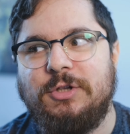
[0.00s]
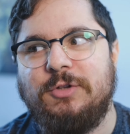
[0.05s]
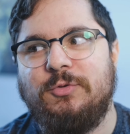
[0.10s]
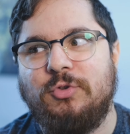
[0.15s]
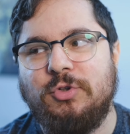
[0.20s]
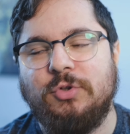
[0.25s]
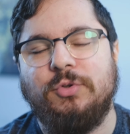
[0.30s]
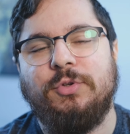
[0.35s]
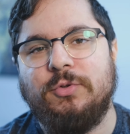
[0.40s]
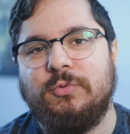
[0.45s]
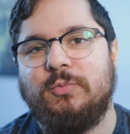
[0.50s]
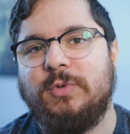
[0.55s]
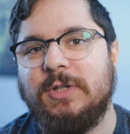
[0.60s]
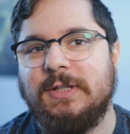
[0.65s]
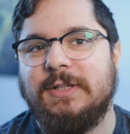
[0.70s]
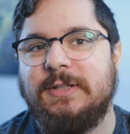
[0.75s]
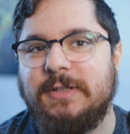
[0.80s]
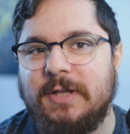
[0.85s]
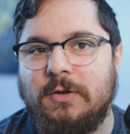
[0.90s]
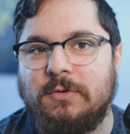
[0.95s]
Do you
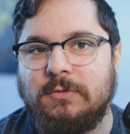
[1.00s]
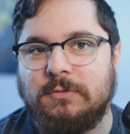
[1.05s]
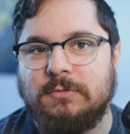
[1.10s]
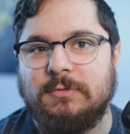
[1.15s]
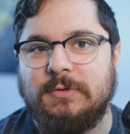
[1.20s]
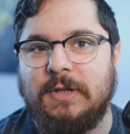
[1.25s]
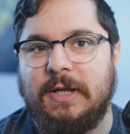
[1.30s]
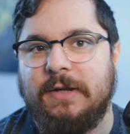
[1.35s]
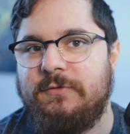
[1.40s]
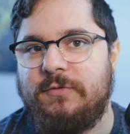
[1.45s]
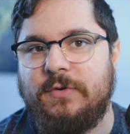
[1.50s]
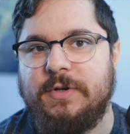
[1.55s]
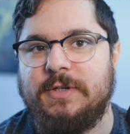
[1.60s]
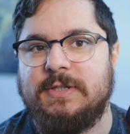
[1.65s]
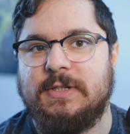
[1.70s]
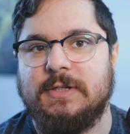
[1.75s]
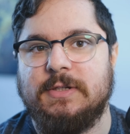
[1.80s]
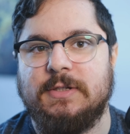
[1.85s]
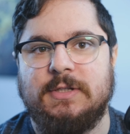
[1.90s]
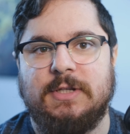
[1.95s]
really don't? Like, for
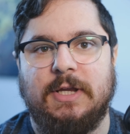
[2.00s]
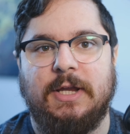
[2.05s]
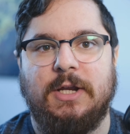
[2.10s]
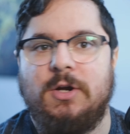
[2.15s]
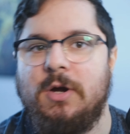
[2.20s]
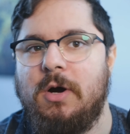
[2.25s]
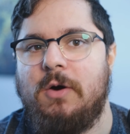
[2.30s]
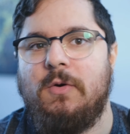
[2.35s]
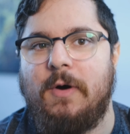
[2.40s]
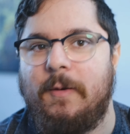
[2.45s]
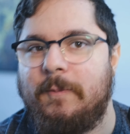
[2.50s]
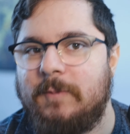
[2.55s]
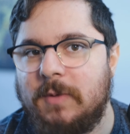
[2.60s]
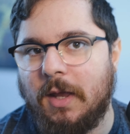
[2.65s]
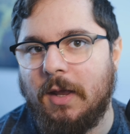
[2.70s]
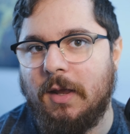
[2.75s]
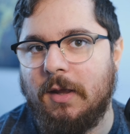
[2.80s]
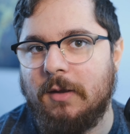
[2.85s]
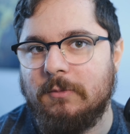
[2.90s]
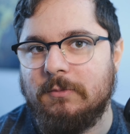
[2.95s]
instance, a co-op
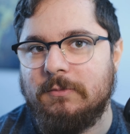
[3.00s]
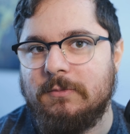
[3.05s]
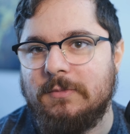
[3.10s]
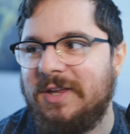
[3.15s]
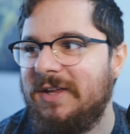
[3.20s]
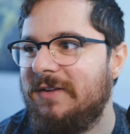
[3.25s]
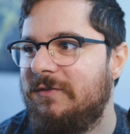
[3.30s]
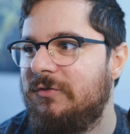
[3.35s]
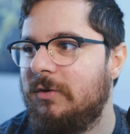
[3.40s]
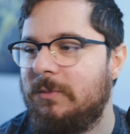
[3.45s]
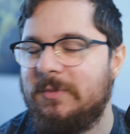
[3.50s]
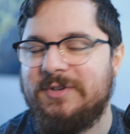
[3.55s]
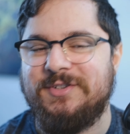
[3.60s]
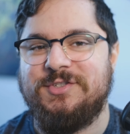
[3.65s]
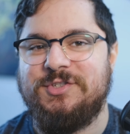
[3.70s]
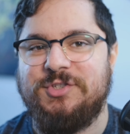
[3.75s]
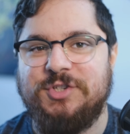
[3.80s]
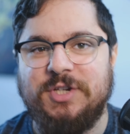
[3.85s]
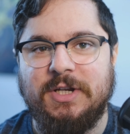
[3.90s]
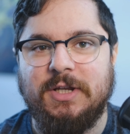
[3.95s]
game, if
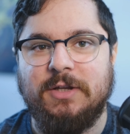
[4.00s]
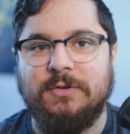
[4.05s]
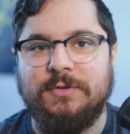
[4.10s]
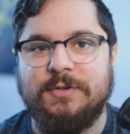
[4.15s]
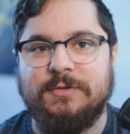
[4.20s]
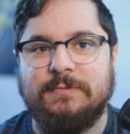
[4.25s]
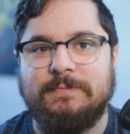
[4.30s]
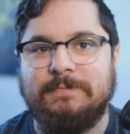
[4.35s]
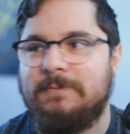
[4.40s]
someone's cheating, you just